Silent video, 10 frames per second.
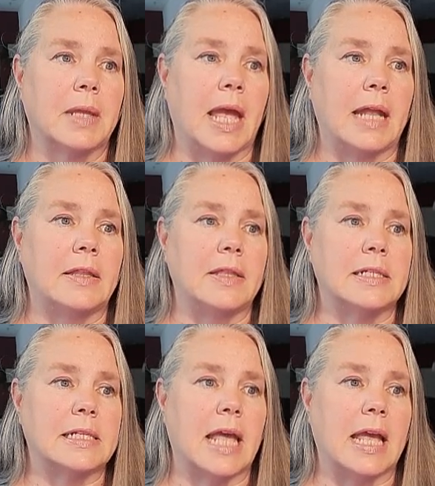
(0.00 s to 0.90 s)
And in
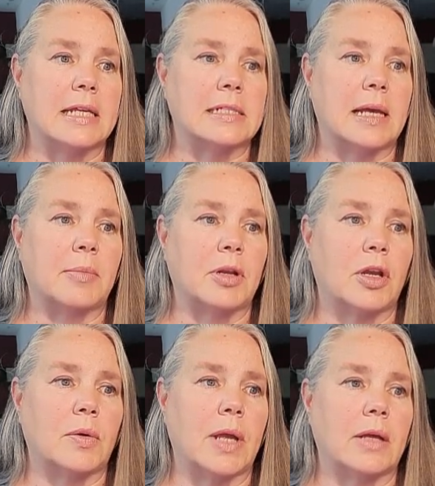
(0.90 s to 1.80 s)
this case, I'm going to
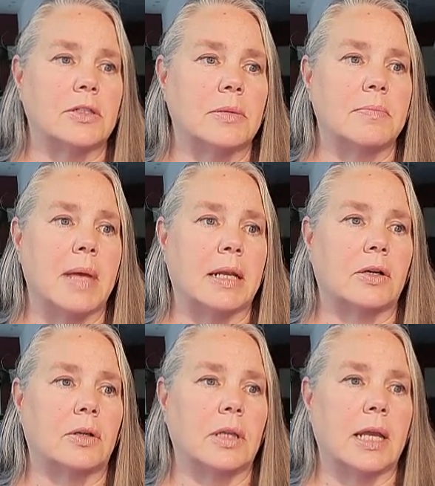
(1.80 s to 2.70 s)
go down to
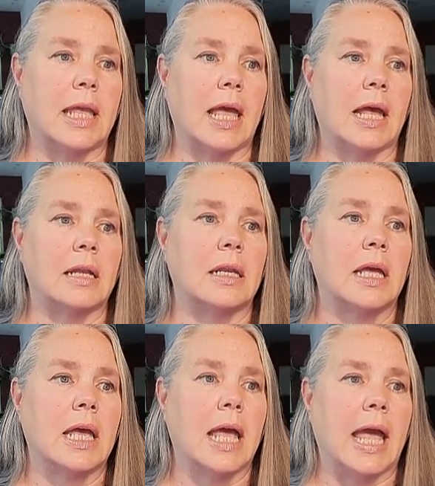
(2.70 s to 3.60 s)
medical again,
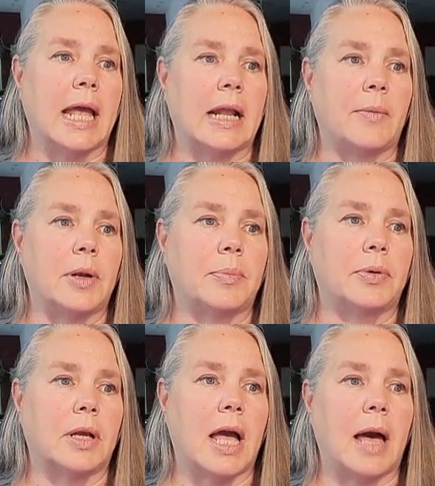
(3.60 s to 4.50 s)
and I want to
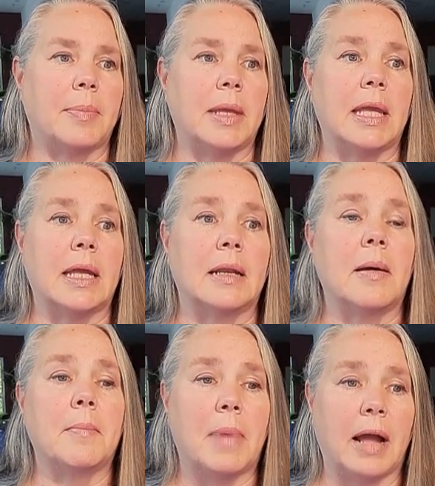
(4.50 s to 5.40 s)
put a copy in
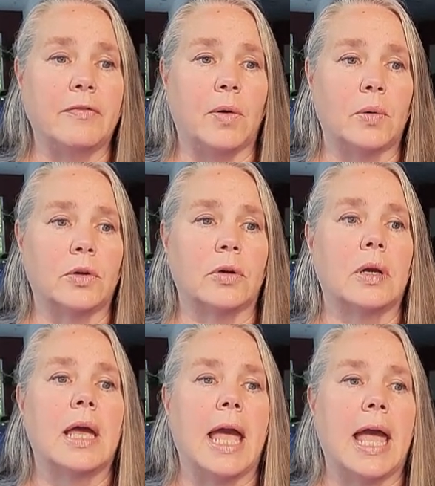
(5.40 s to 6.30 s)
my folder,
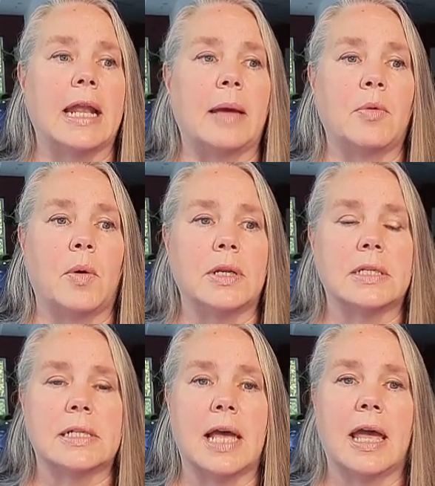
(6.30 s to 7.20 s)
and I'm going to
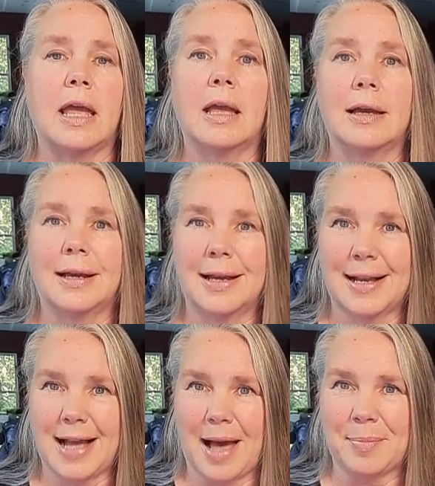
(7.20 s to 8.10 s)
say
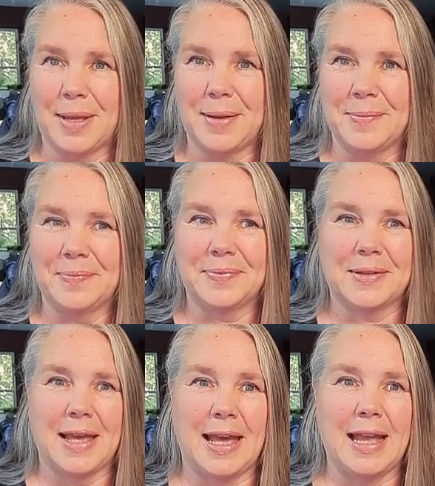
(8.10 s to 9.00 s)
copy.
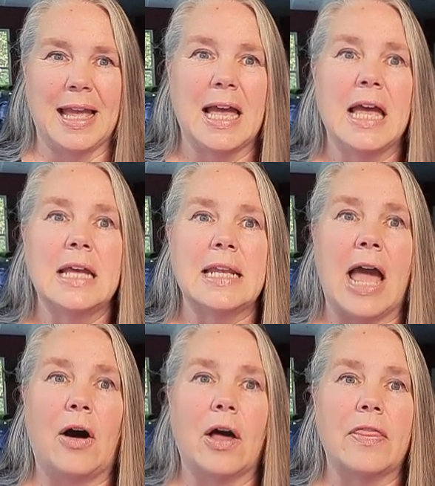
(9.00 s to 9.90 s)
Okay.
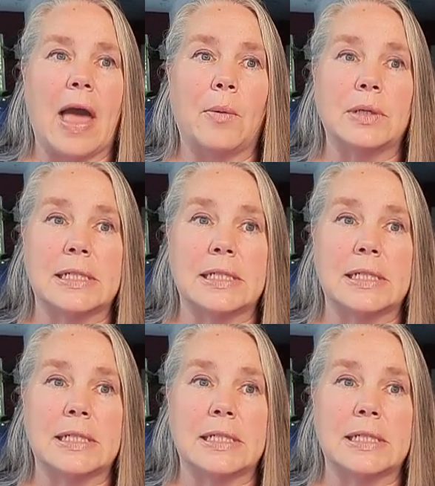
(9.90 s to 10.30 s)
Now that one